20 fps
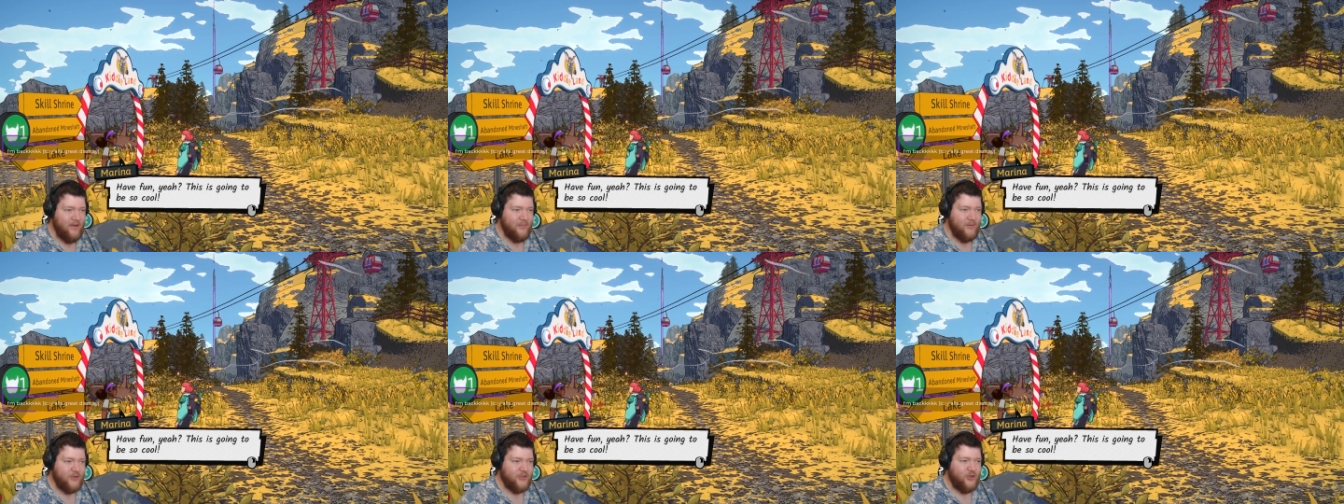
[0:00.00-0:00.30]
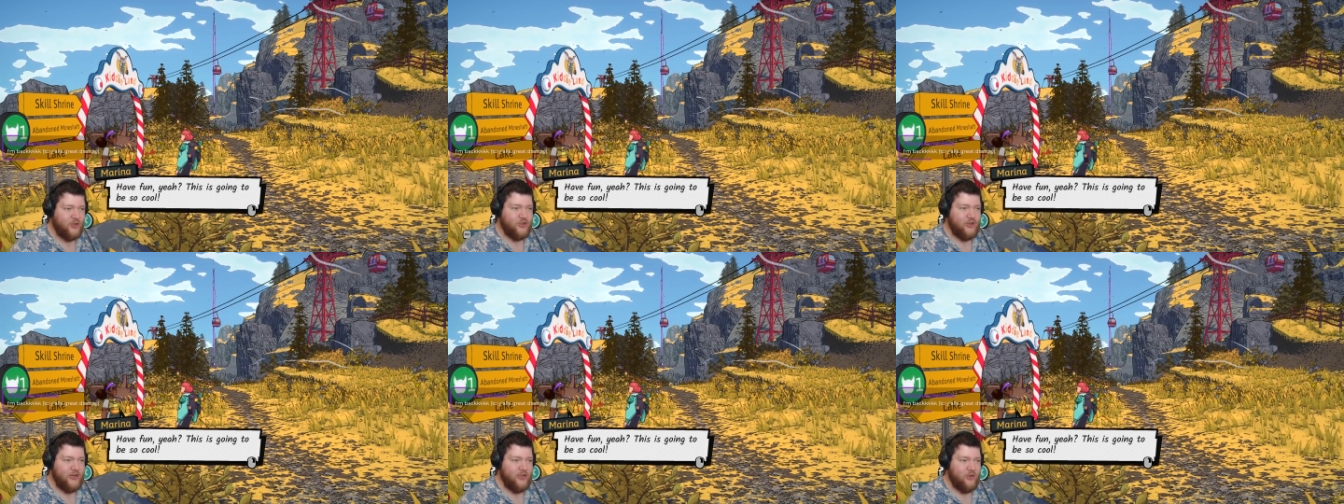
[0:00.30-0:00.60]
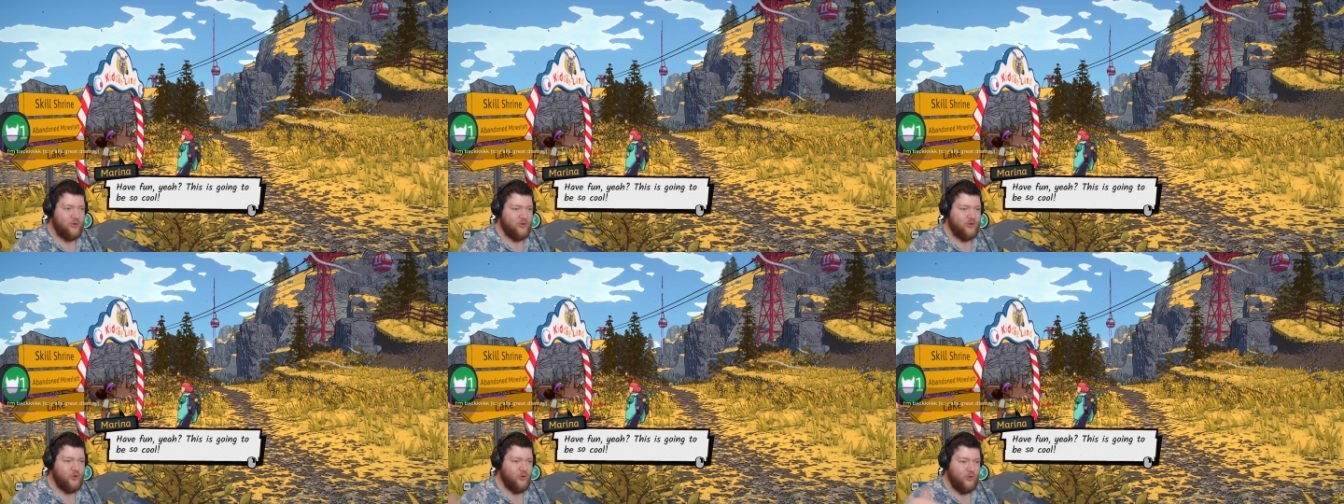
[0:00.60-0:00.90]
Because usually
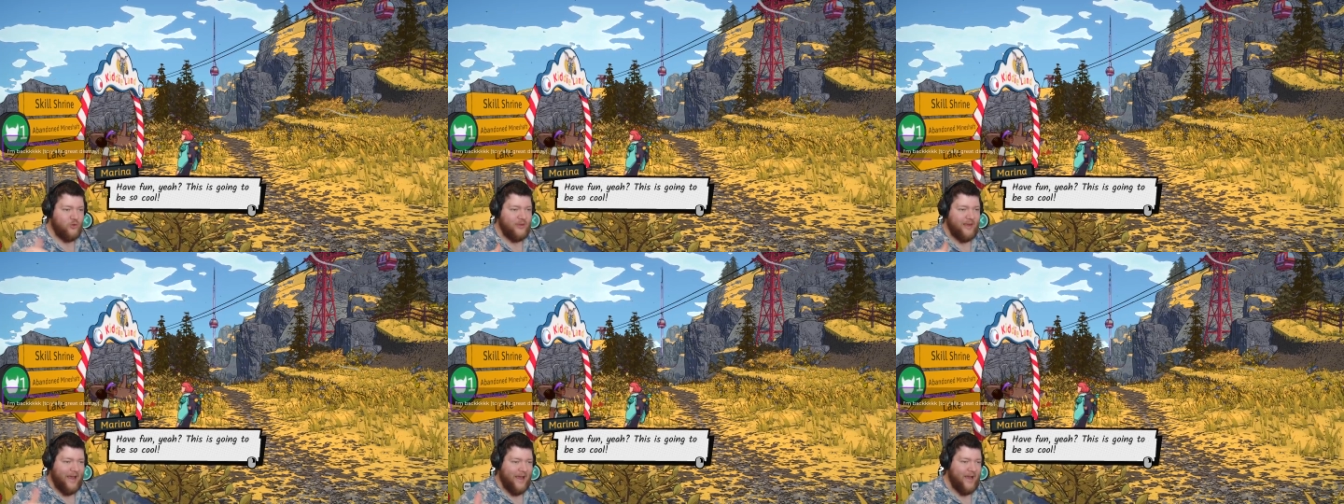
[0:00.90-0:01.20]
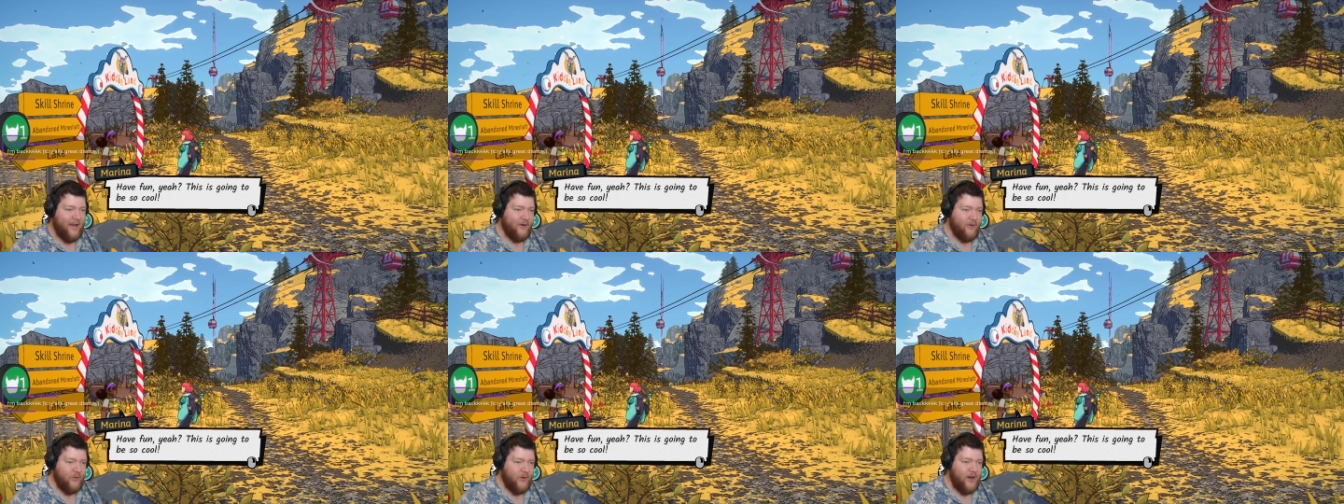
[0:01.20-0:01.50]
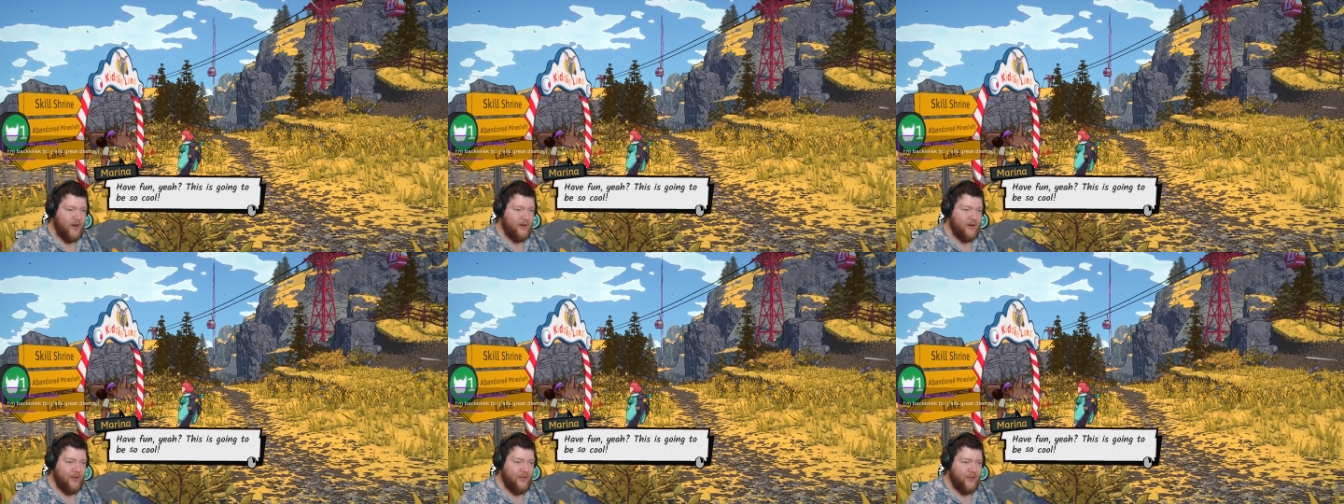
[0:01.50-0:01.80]
you do the ad
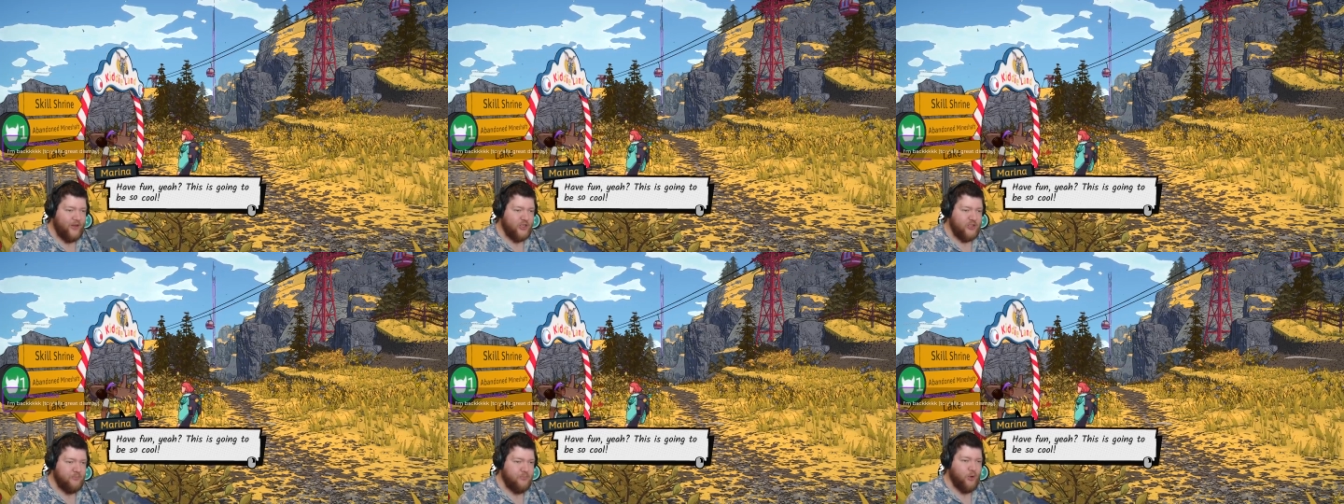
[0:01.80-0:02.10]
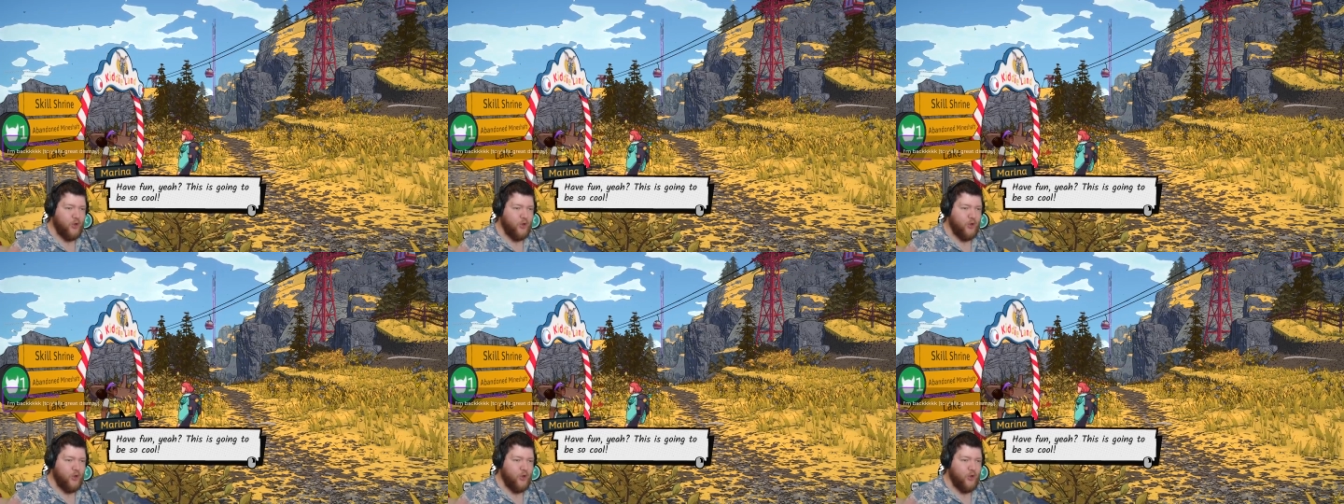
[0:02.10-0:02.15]
read and then just